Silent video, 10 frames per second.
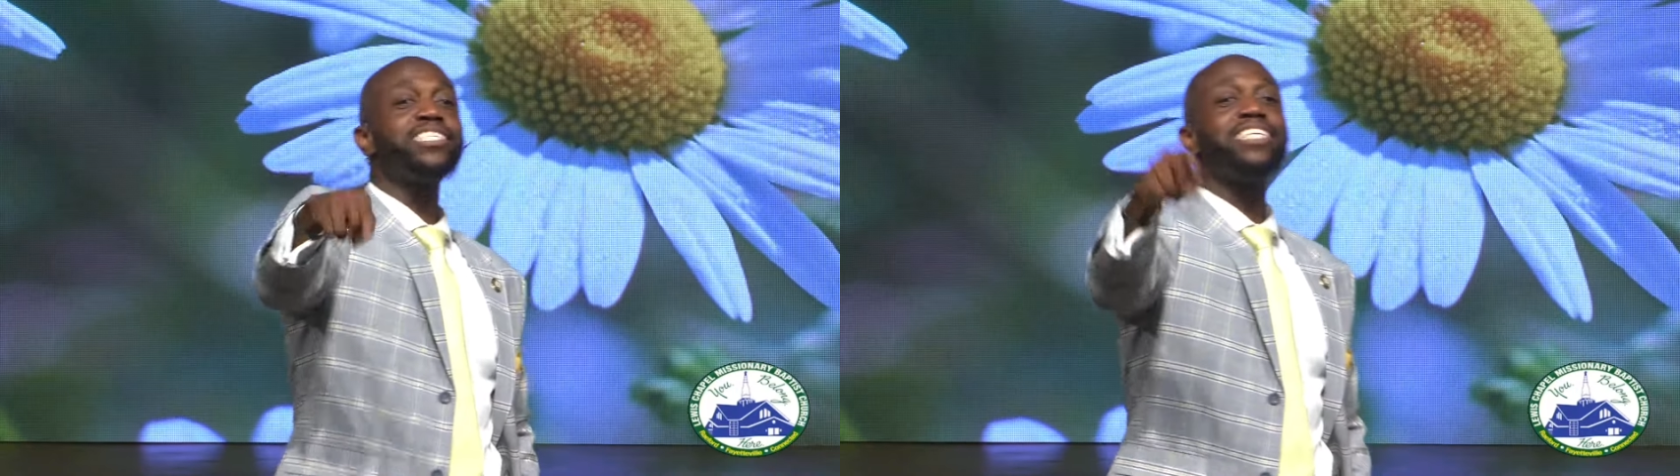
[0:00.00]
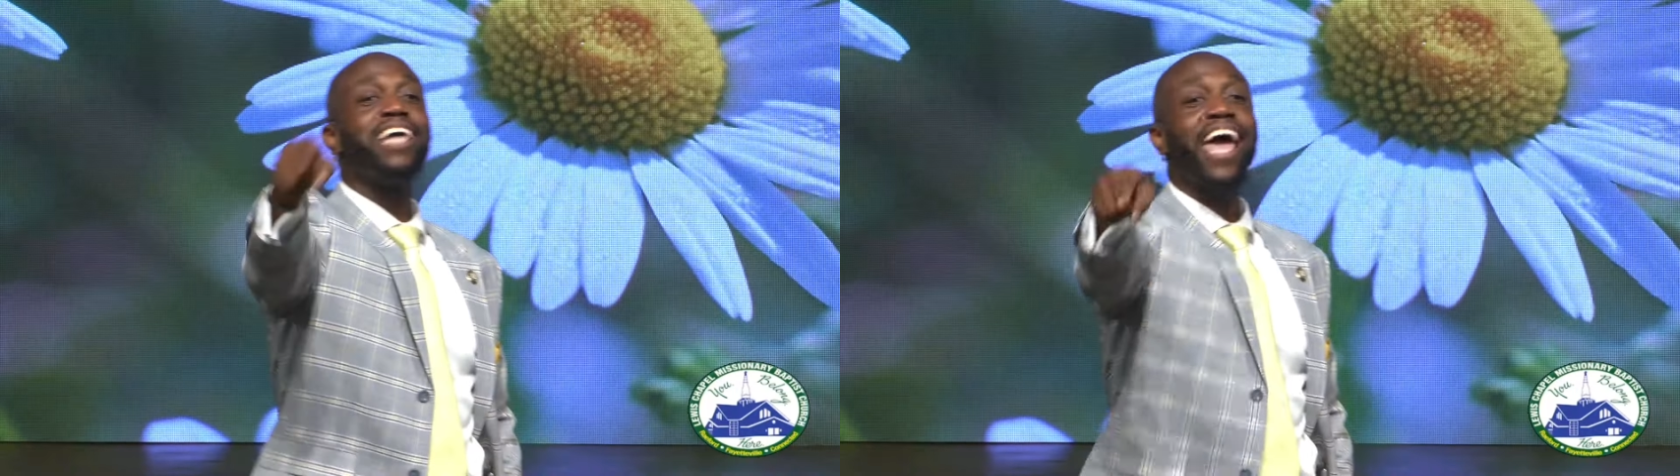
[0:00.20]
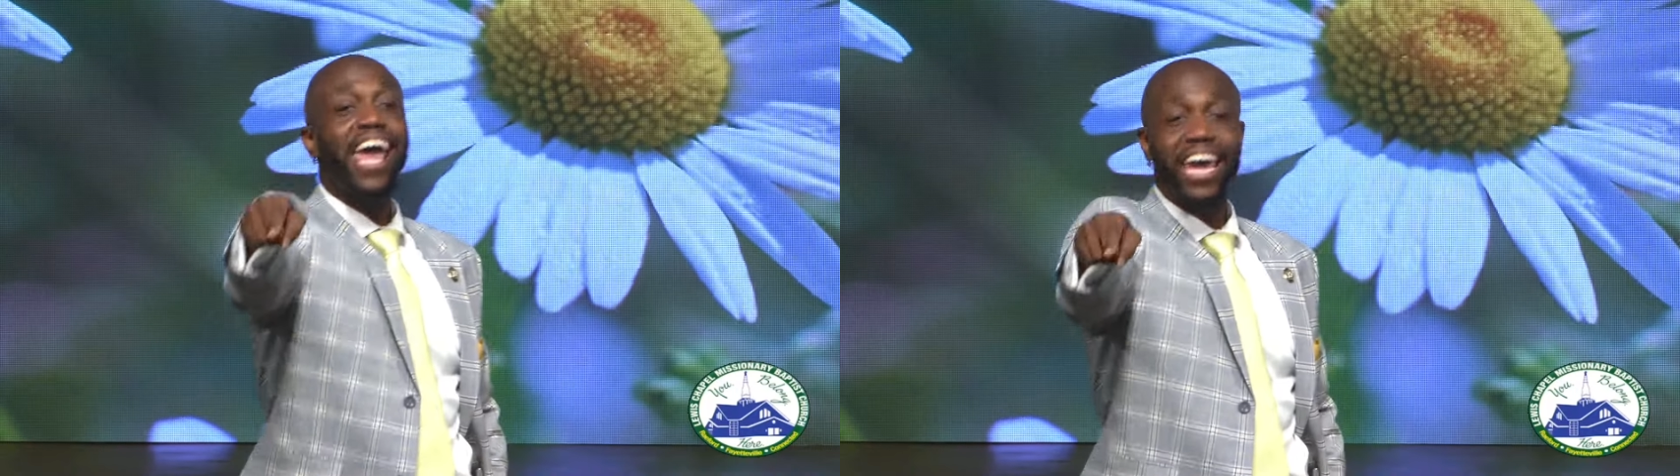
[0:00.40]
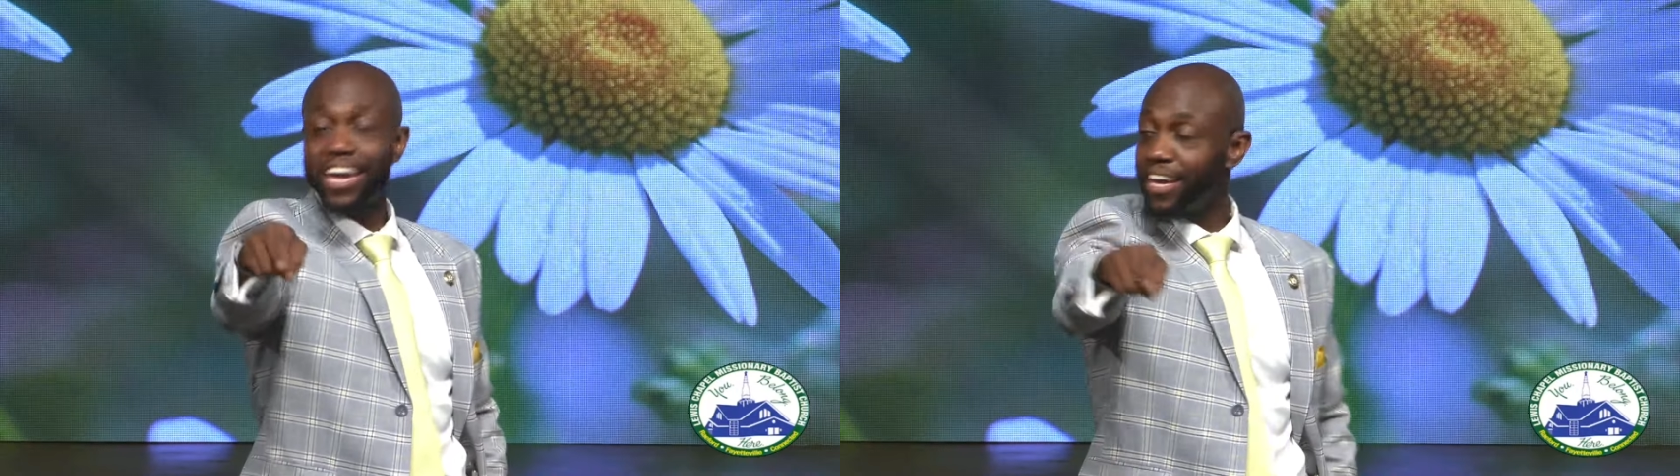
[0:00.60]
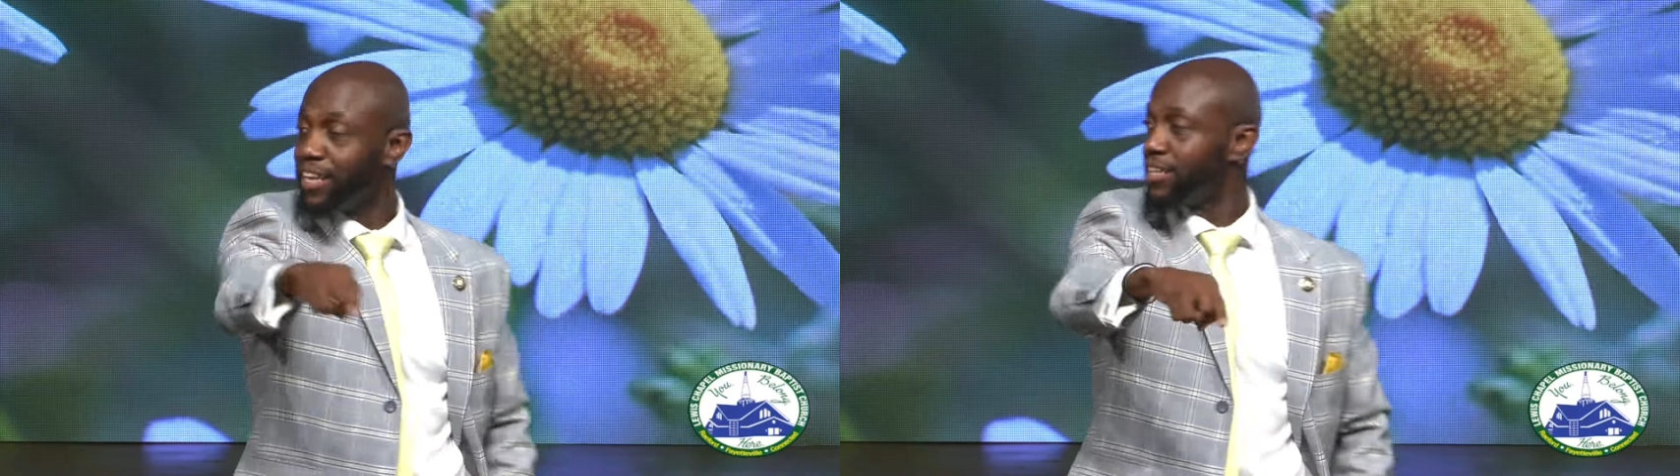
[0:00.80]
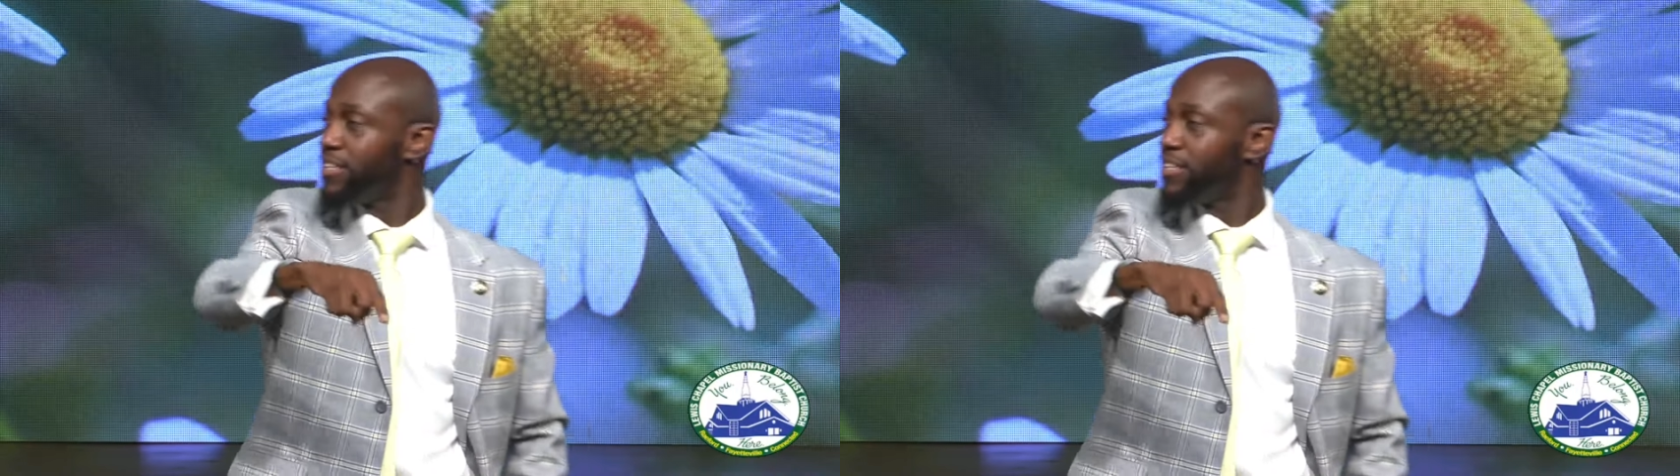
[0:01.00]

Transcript: his hand